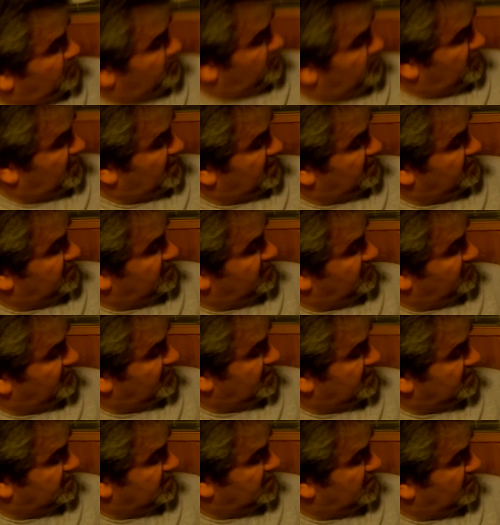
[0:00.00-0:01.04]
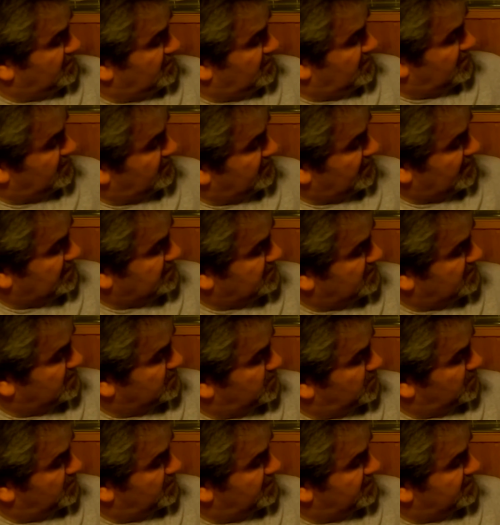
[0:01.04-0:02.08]
by dividing 90
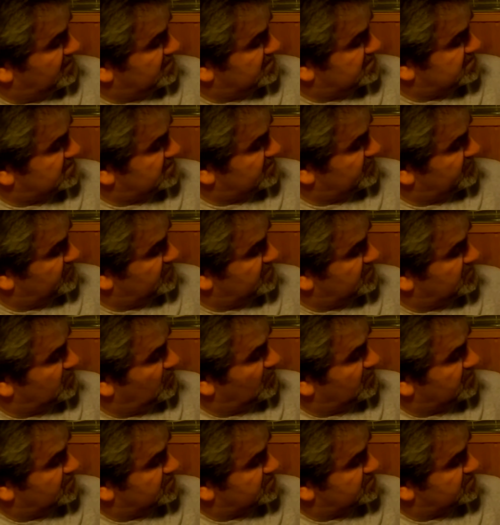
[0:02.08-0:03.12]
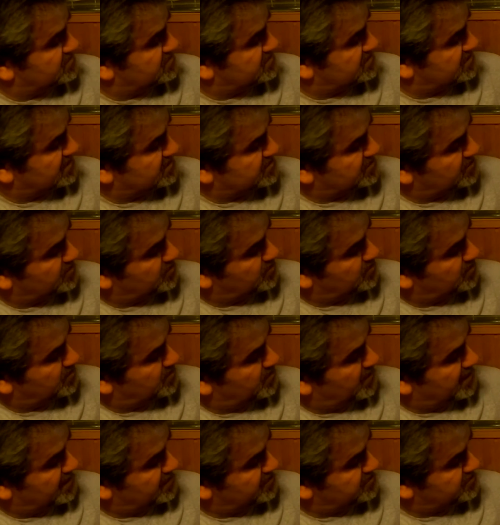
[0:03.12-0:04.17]
degrees with golden section
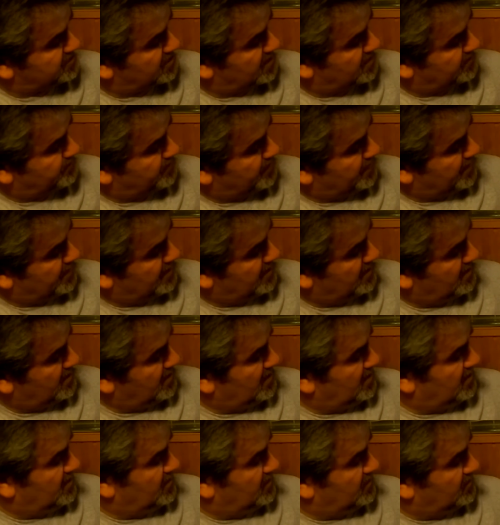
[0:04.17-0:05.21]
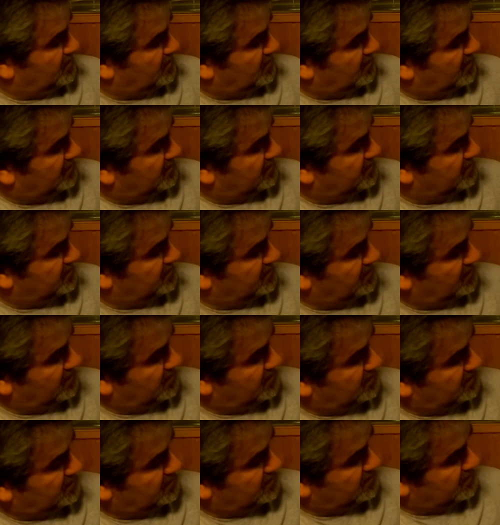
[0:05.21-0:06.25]
ratio,
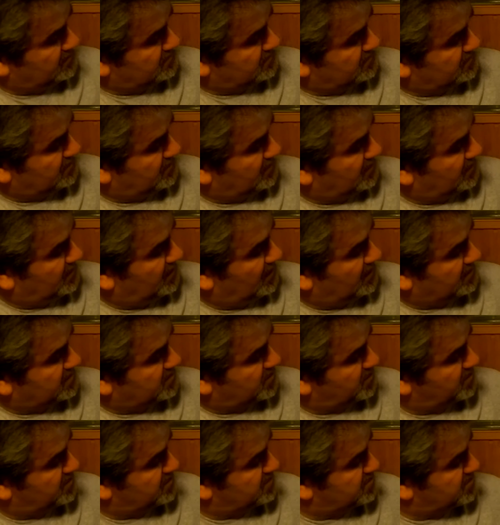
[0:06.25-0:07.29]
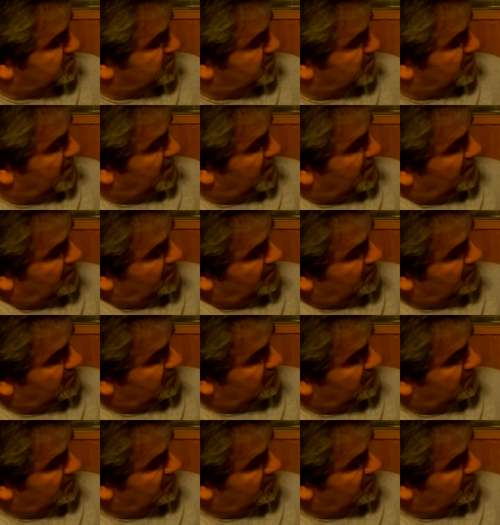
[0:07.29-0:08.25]
and I got this triangle.